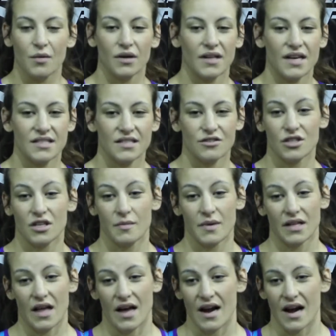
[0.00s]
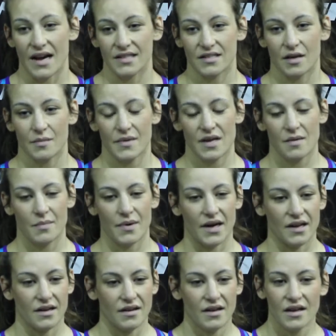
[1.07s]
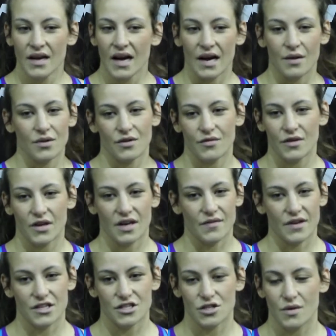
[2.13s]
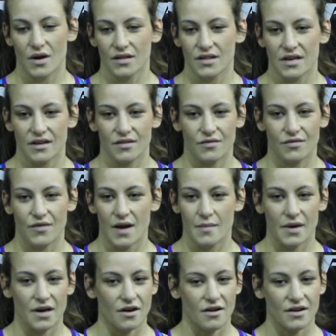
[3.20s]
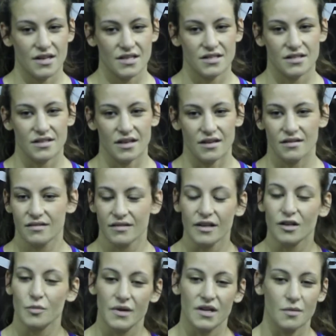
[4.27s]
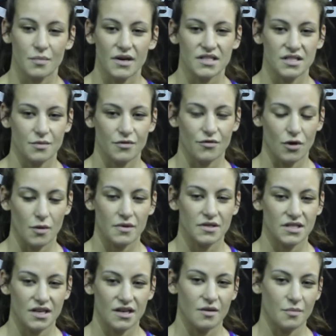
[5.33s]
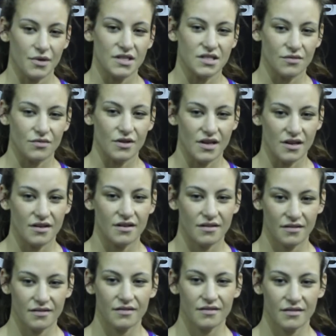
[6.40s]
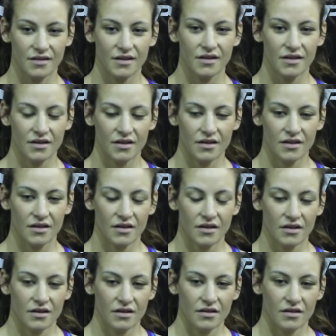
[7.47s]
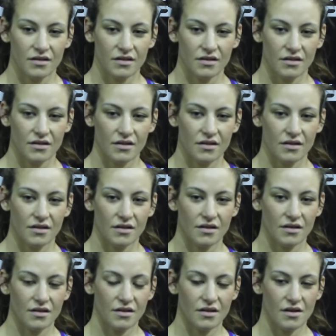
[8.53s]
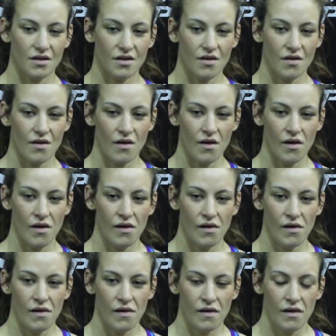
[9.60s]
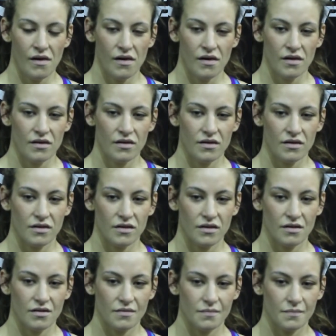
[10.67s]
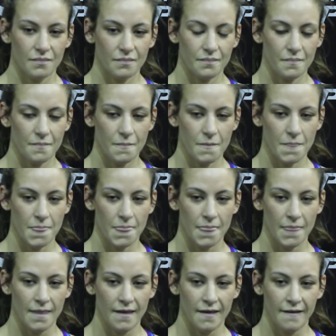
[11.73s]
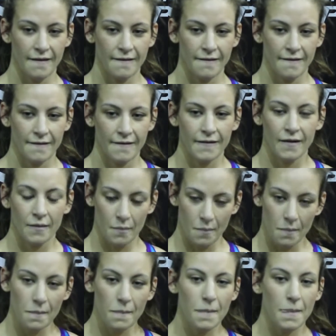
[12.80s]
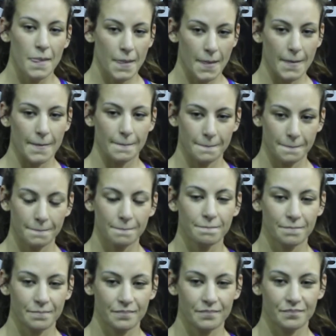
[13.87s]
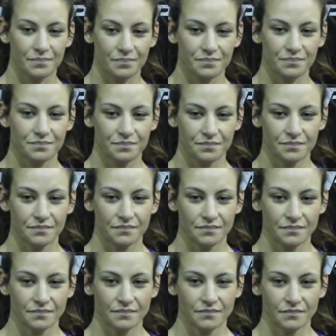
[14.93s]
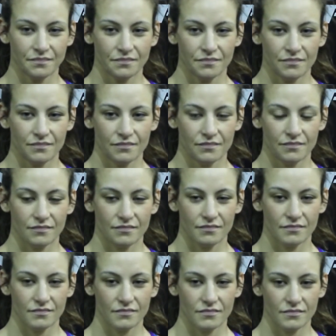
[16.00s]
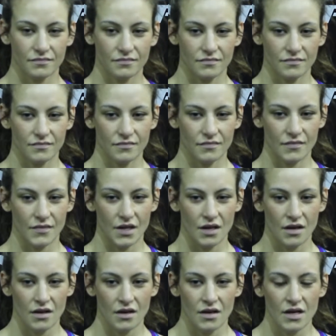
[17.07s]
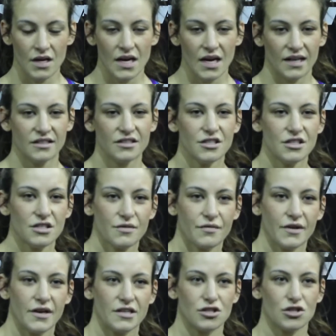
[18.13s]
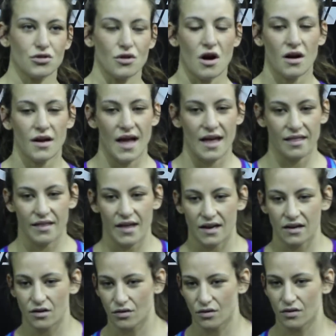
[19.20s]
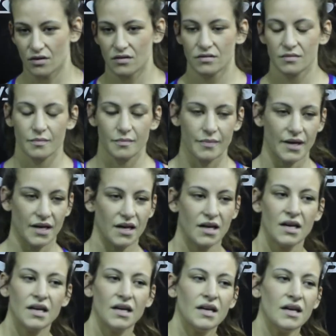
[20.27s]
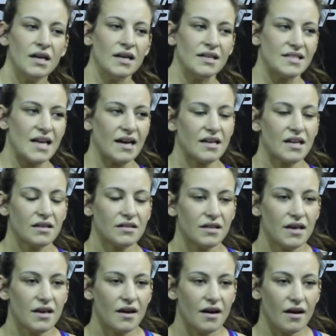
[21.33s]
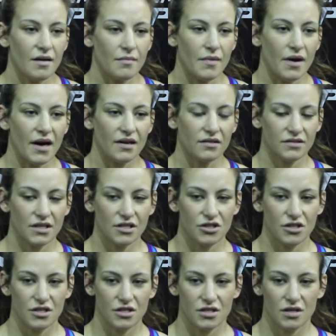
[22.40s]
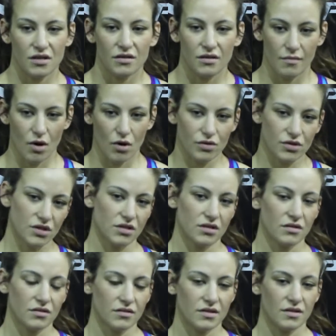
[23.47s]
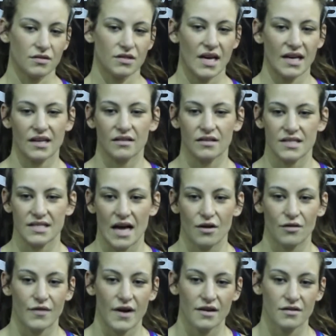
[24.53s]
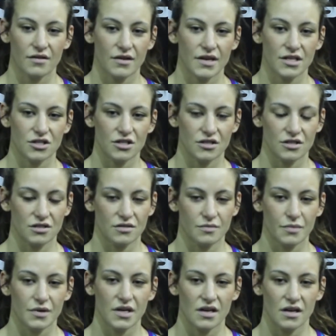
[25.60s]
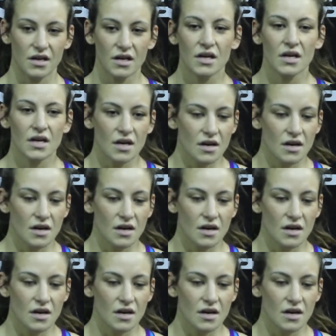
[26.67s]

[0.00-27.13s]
I realize there's going to be a lot of eyes on me, but I really feel like if I just go out there and fight my hardest, that it'll be an impressive performance and an impressive win. What do you think about Cat and her wrestling pedigree, what she brings into the cage? I mean, she's undefeated as of right now. So, what kind of, I guess, issues does she present for you, and what are you ready to attack? I think she's a very strong, athletic girl, but technically, um, I don't think she's the most technically sound fighter there is. She's pretty